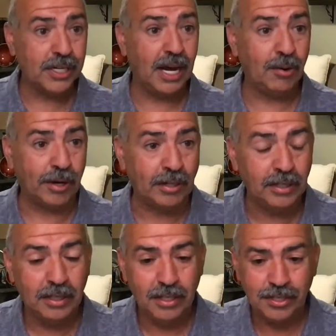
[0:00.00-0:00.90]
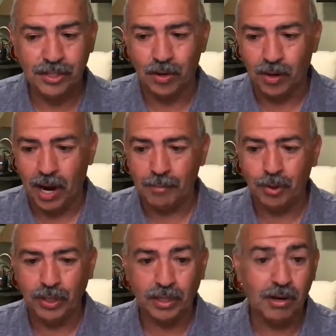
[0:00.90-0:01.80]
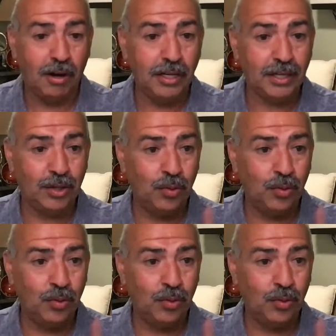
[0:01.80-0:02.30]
hour. So I'm going to call it